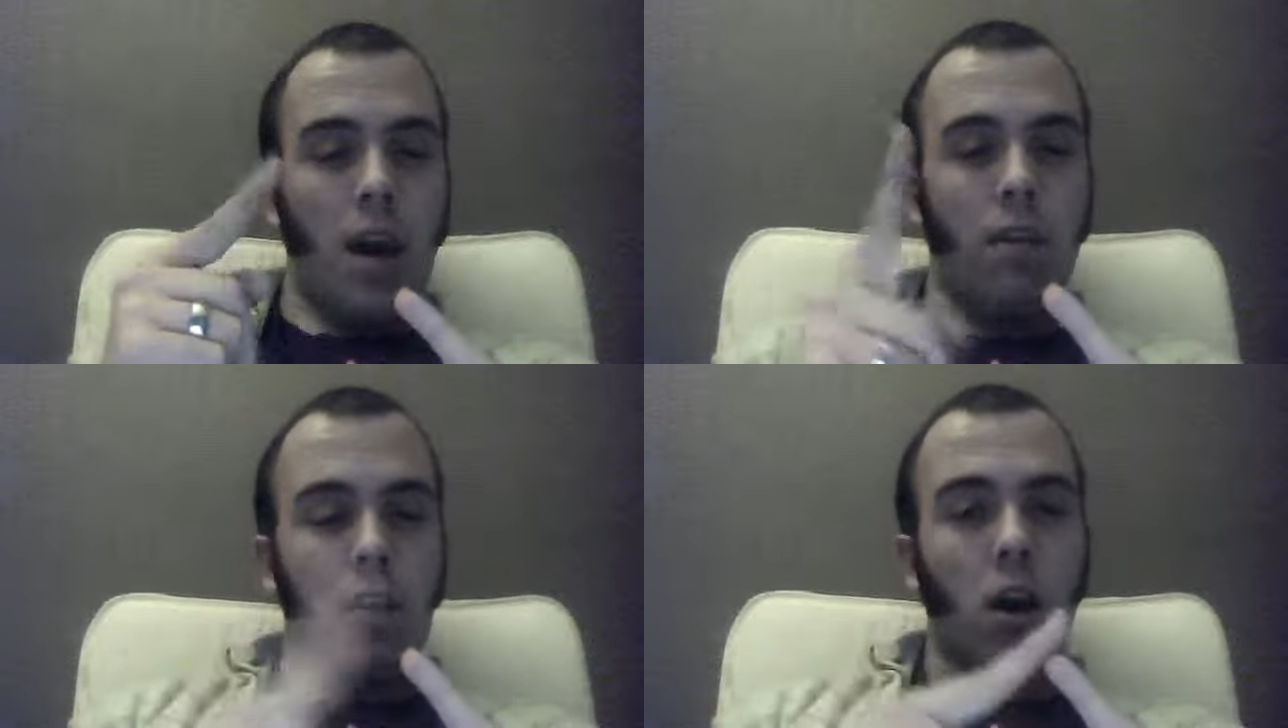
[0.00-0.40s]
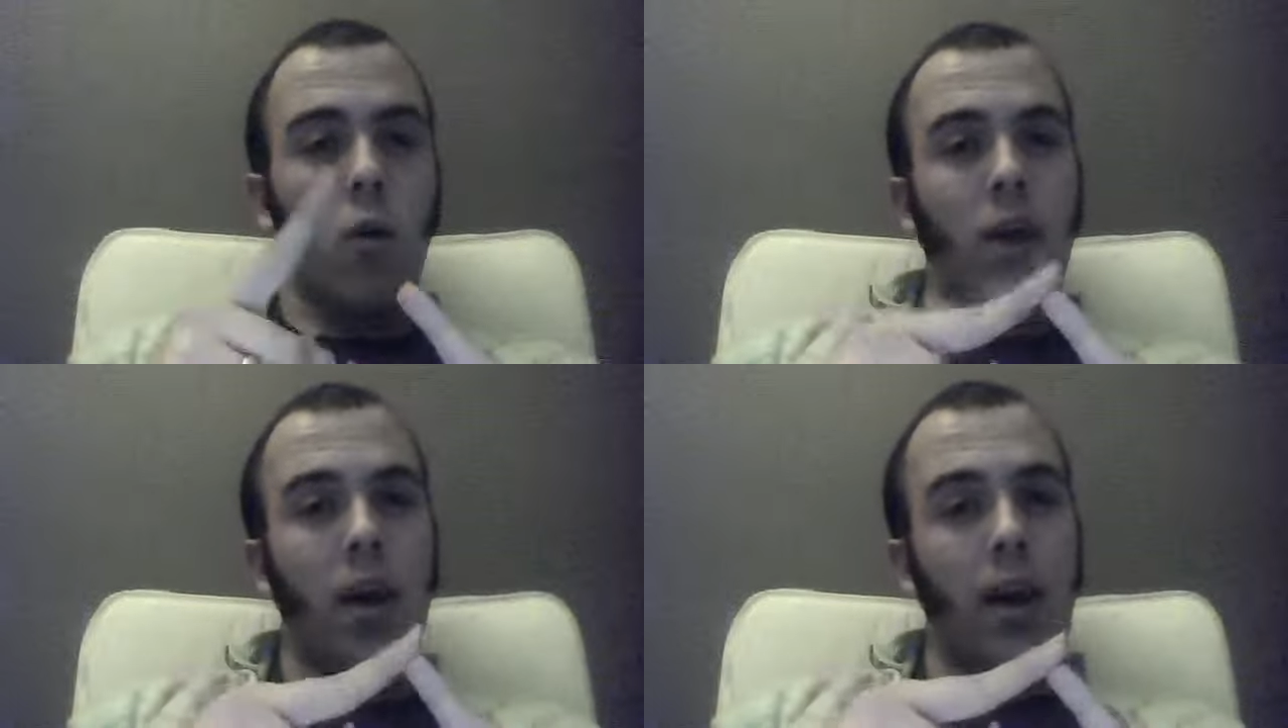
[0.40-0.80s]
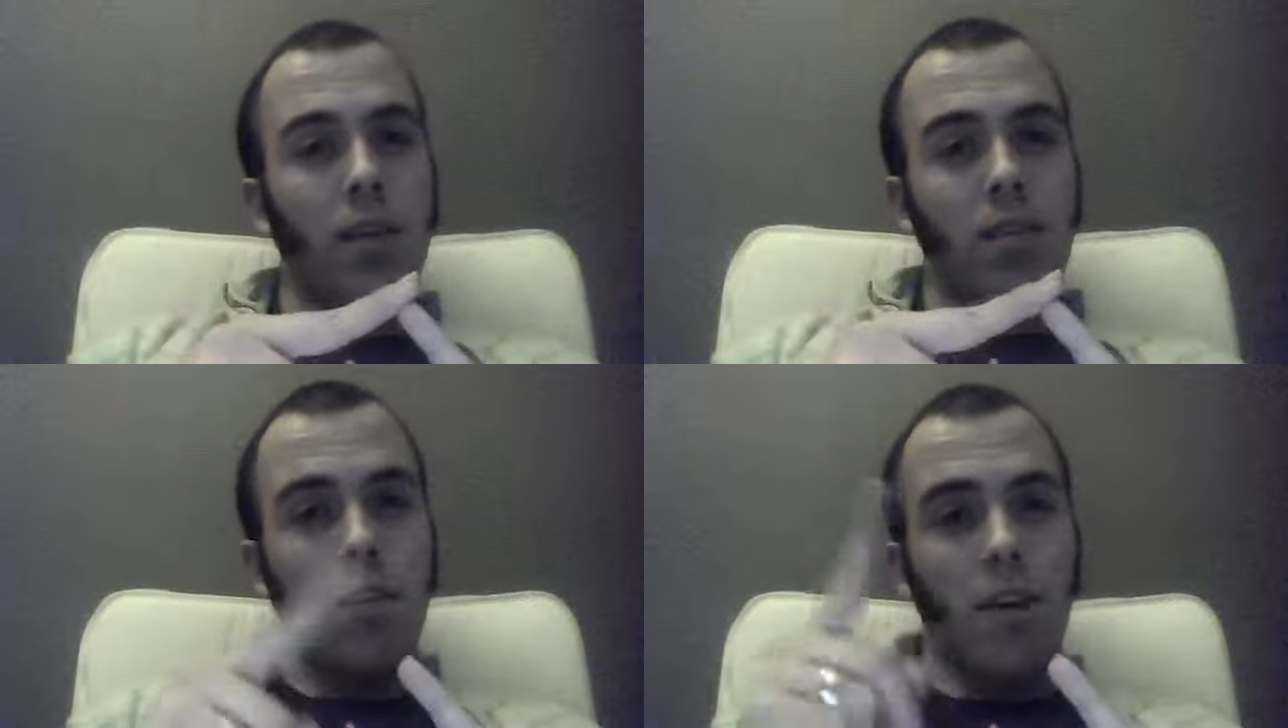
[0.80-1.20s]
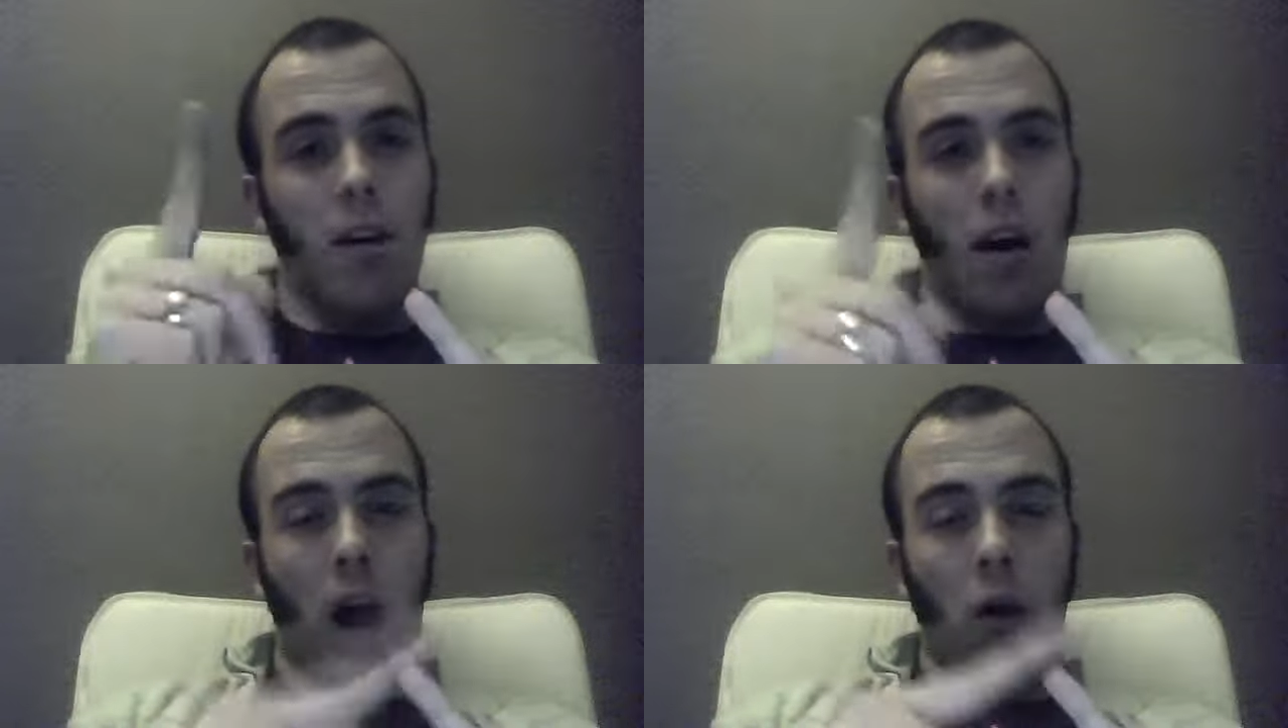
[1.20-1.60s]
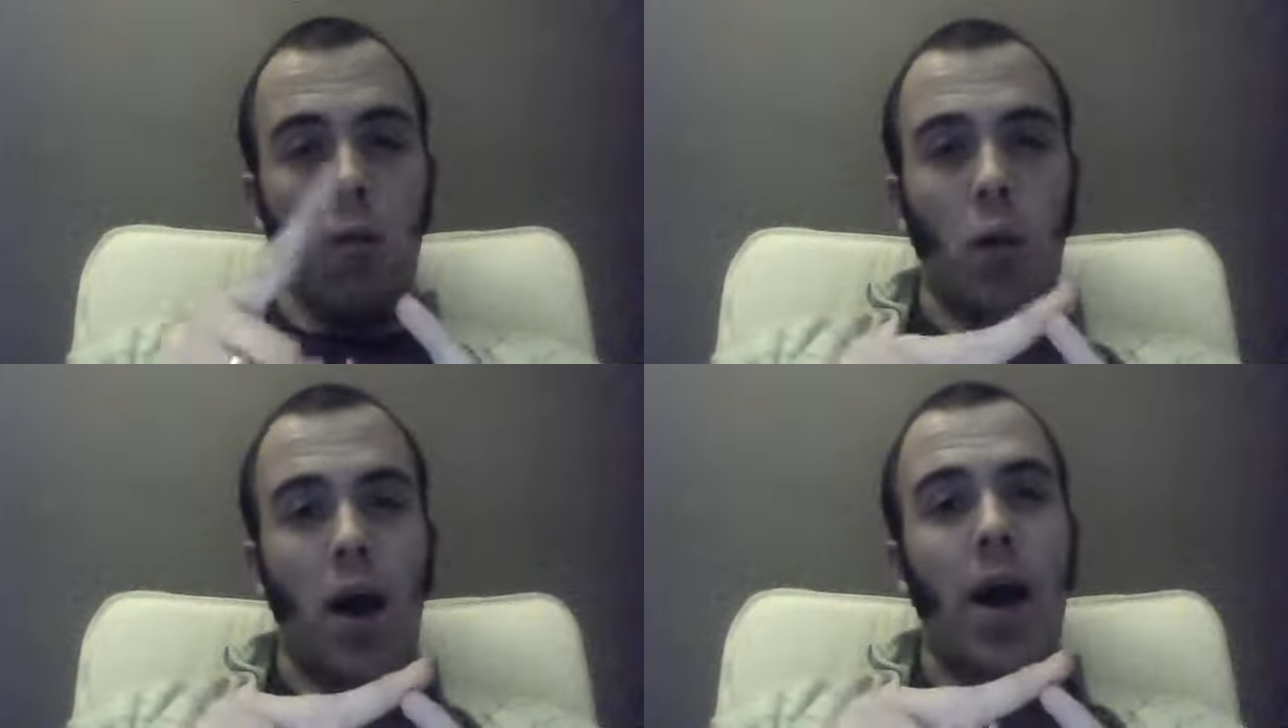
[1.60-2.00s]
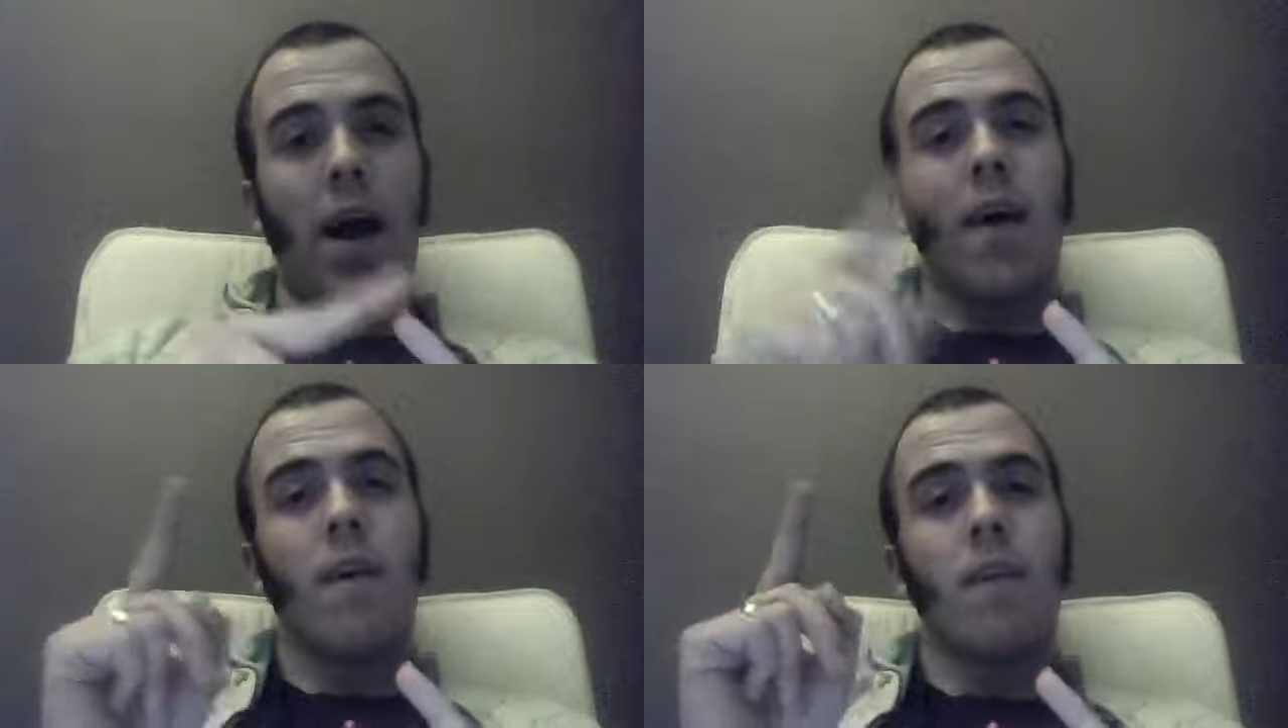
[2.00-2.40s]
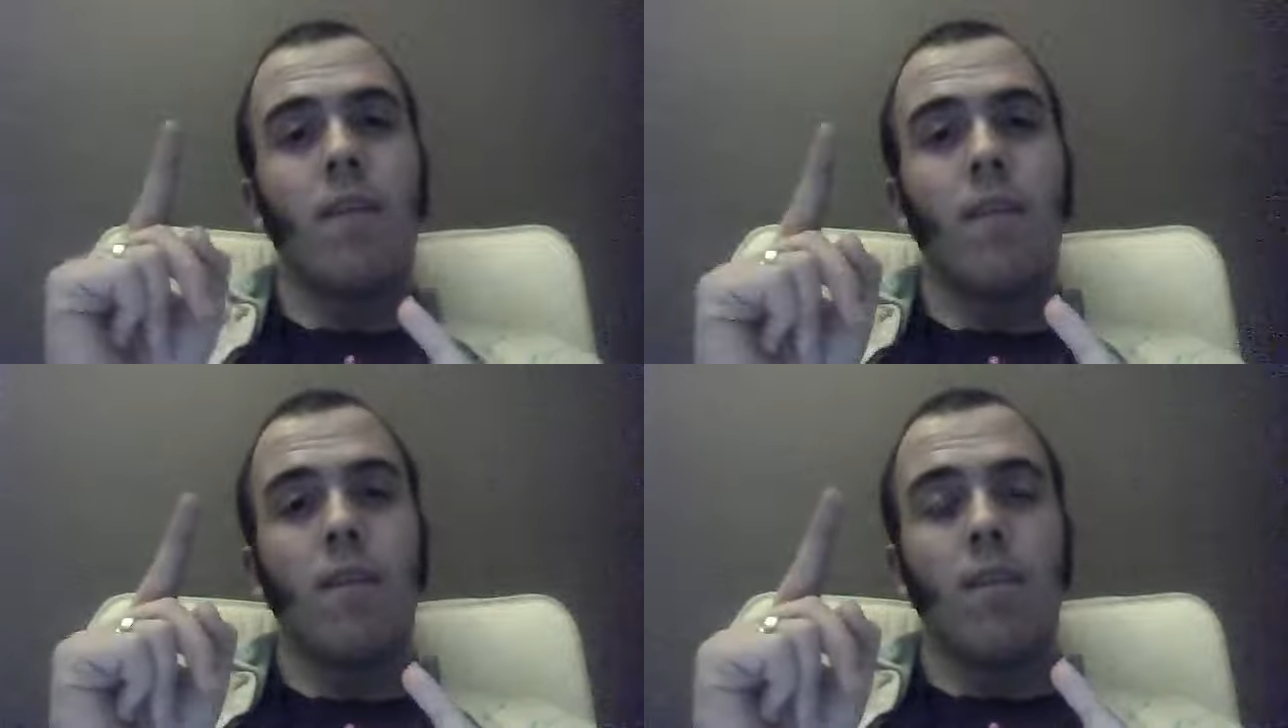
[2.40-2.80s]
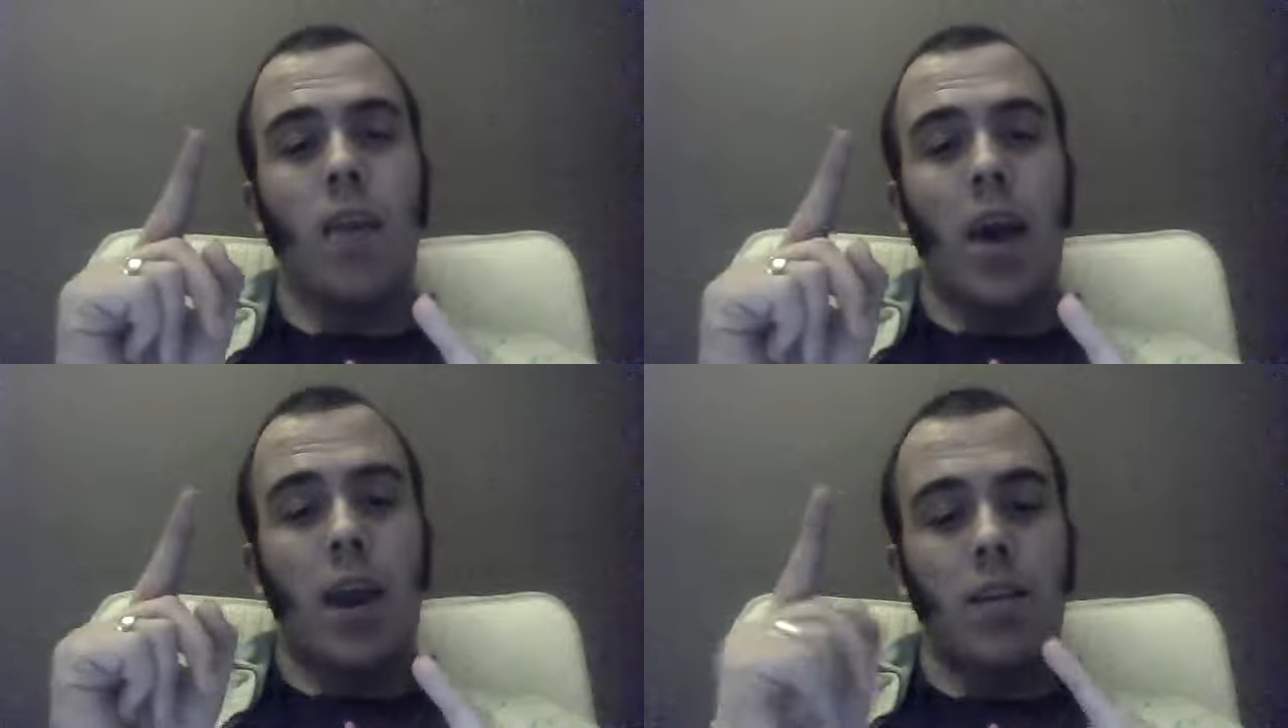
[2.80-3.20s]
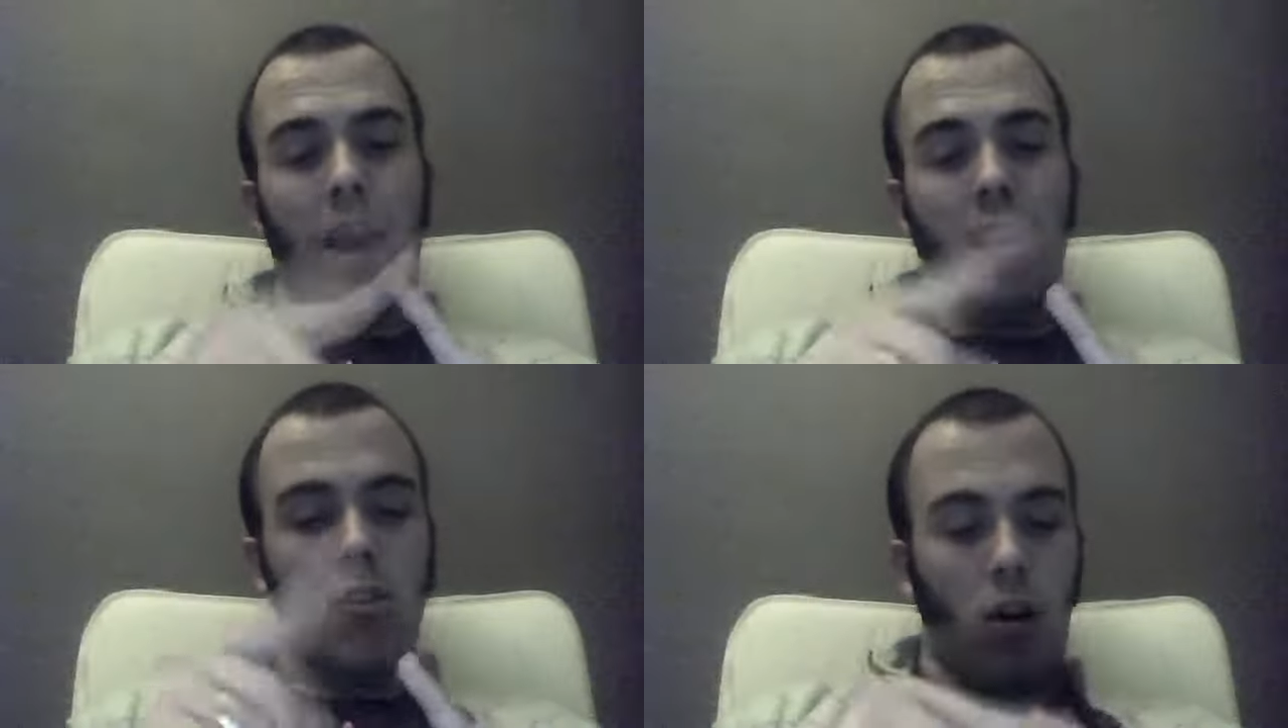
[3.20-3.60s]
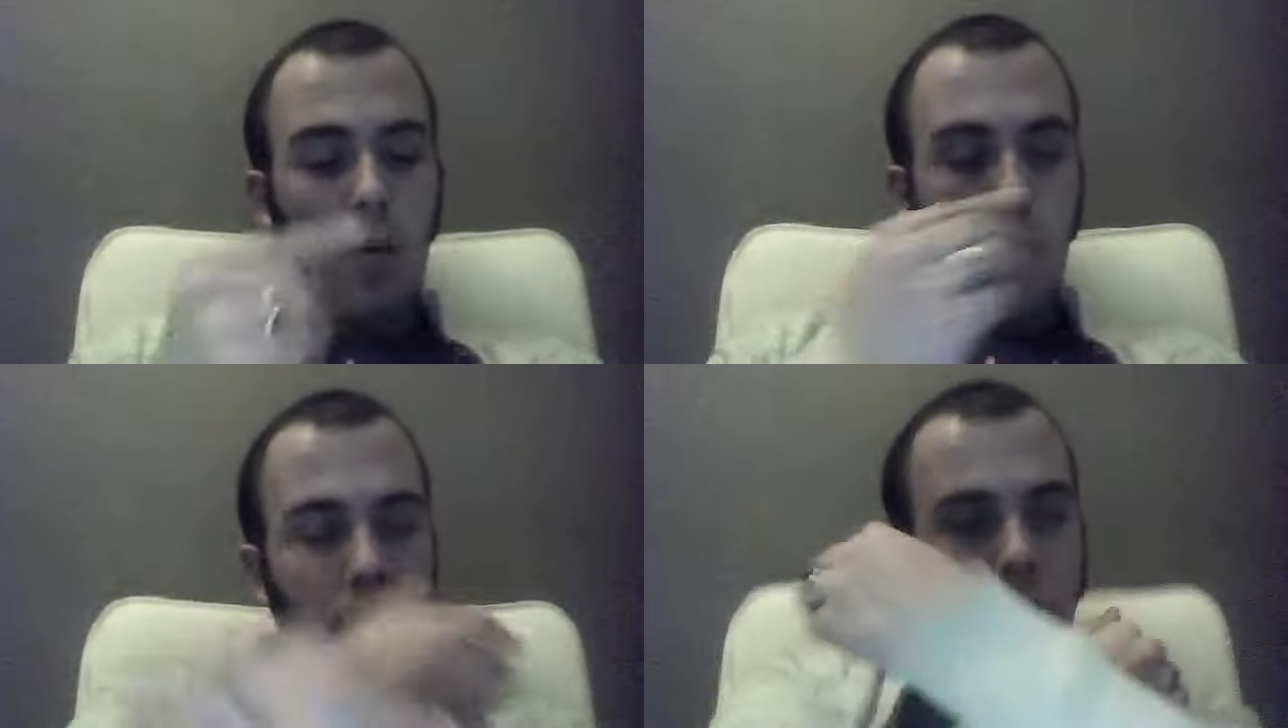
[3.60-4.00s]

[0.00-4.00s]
And the goal is, I will wear a tank top,